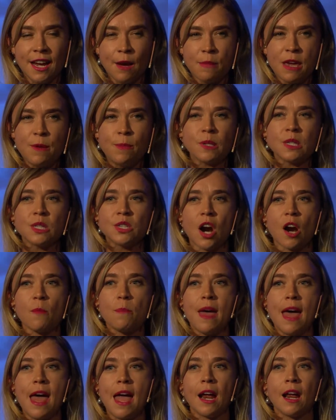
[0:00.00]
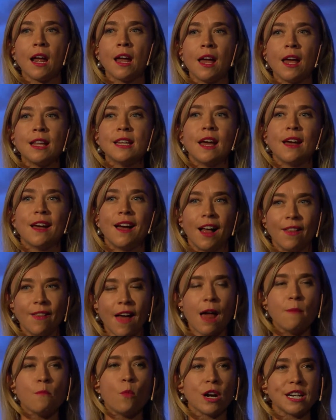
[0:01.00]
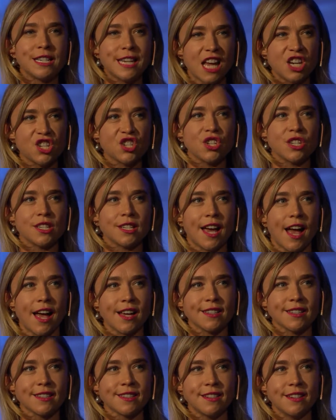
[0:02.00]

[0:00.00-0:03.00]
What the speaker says: people start paying a lot more attention to us.